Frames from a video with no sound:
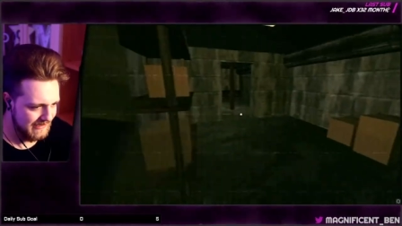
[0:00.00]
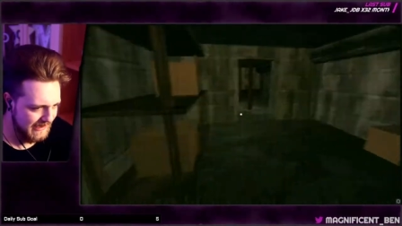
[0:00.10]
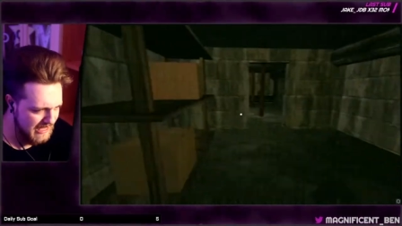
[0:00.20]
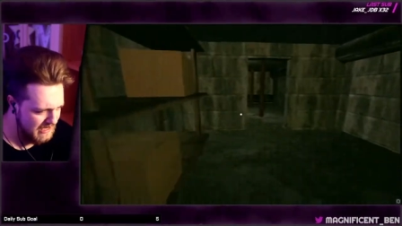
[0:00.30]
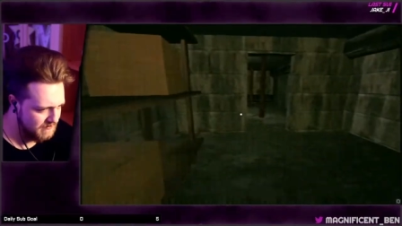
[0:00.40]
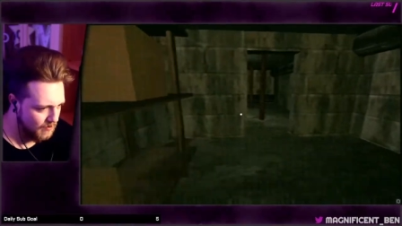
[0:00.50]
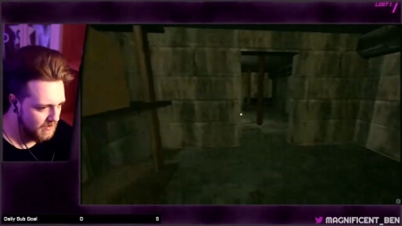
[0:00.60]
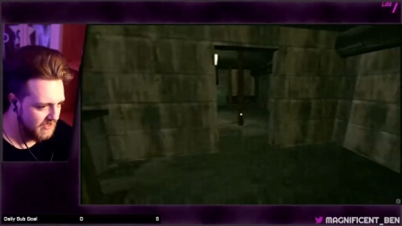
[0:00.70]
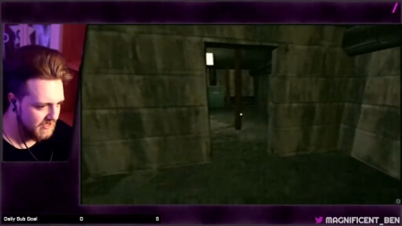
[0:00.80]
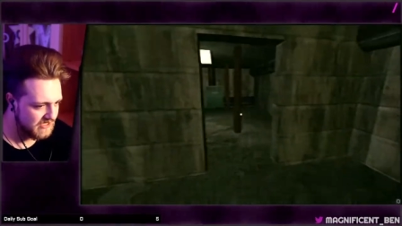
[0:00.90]
Liam's
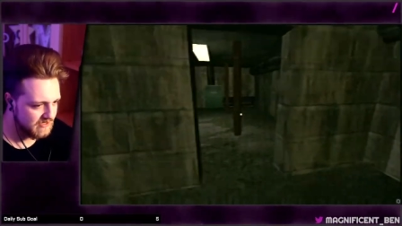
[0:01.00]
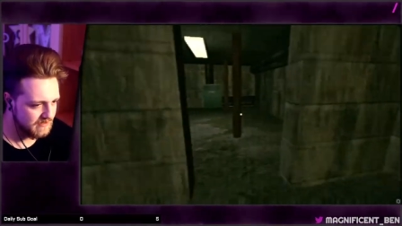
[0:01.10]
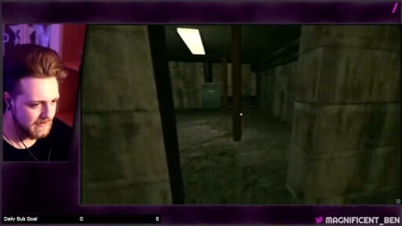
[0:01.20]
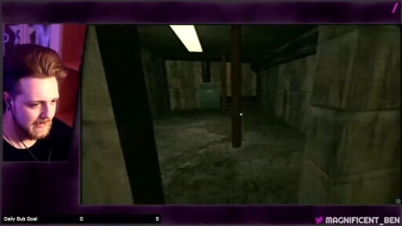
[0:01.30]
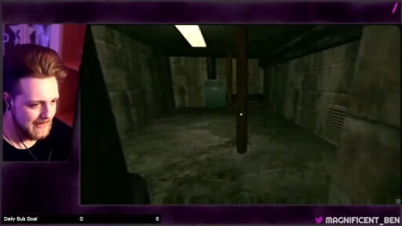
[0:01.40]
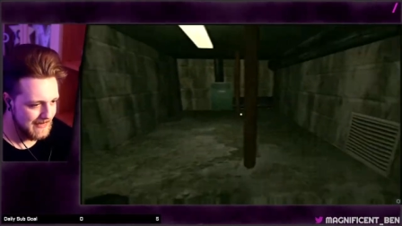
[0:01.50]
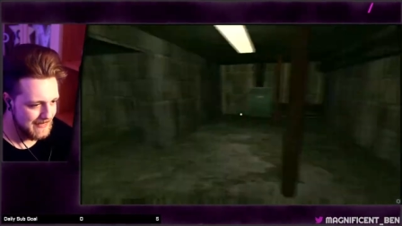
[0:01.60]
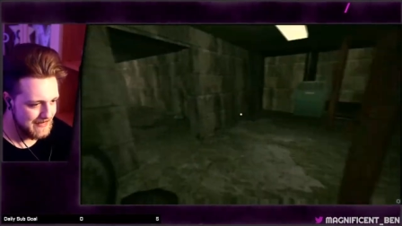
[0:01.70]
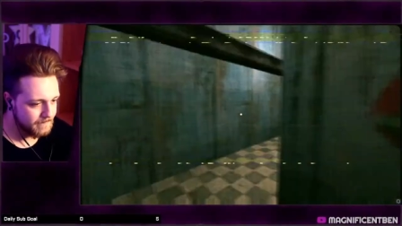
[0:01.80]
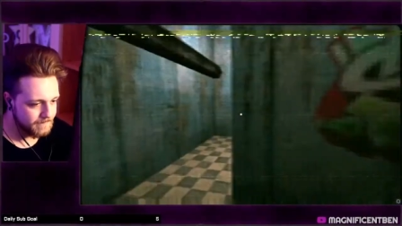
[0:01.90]
worse.
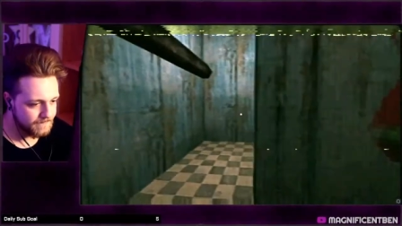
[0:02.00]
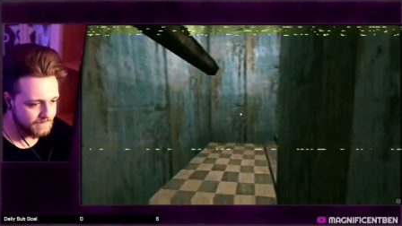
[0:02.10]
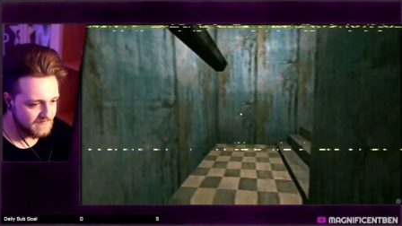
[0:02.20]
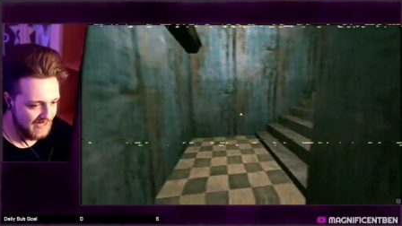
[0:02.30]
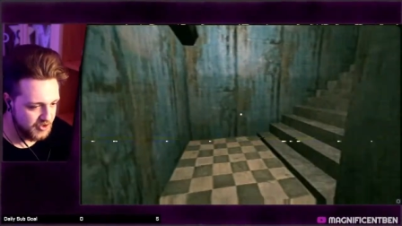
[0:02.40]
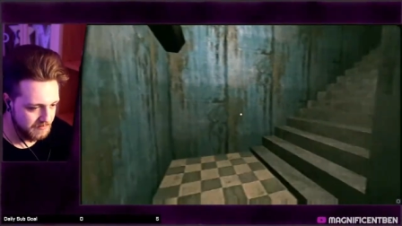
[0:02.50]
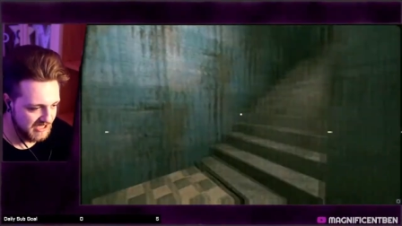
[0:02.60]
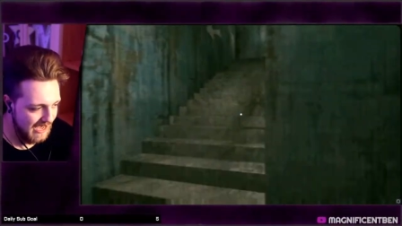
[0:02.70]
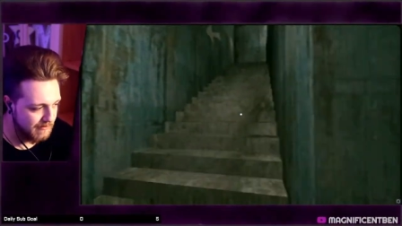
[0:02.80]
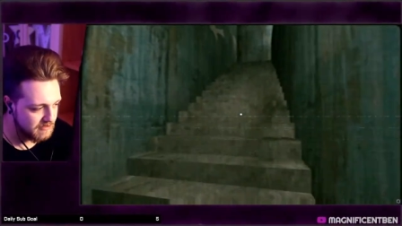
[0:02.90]
That jump
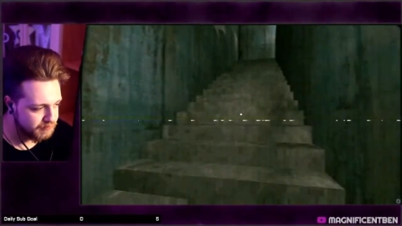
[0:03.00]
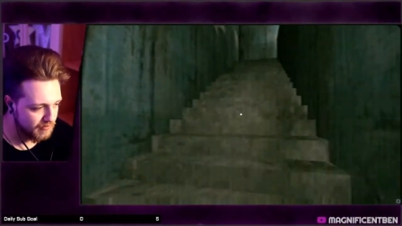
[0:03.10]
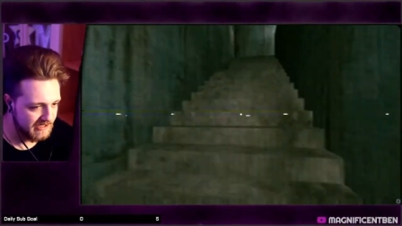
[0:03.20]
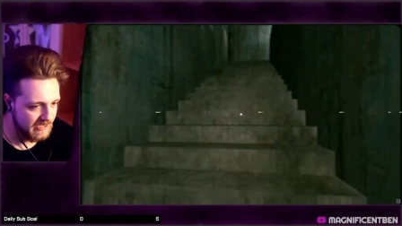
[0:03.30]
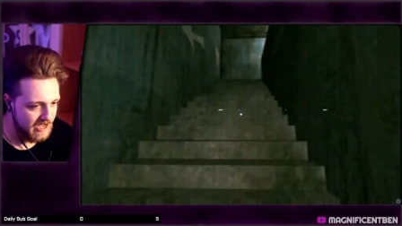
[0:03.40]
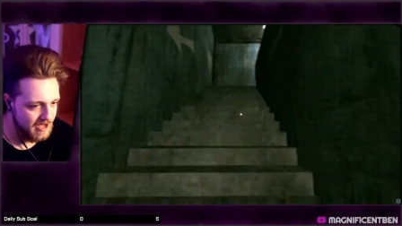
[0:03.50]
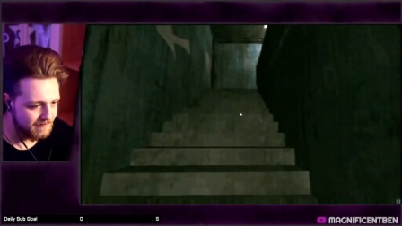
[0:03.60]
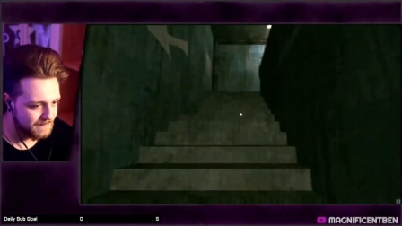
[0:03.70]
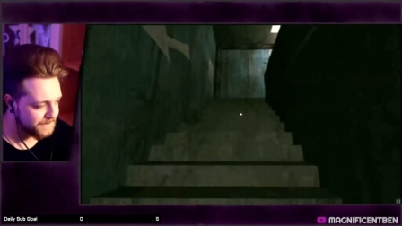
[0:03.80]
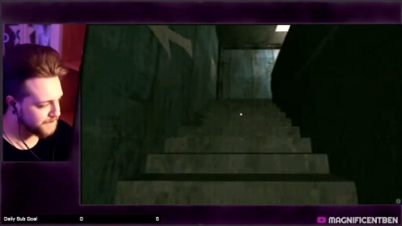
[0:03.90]
scare was pretty,
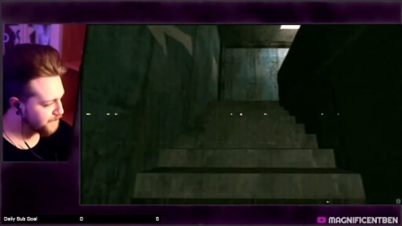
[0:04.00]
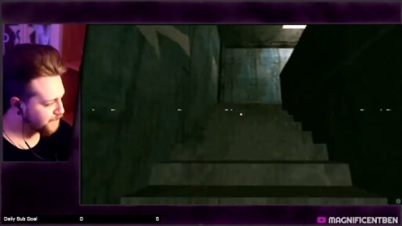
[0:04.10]
um,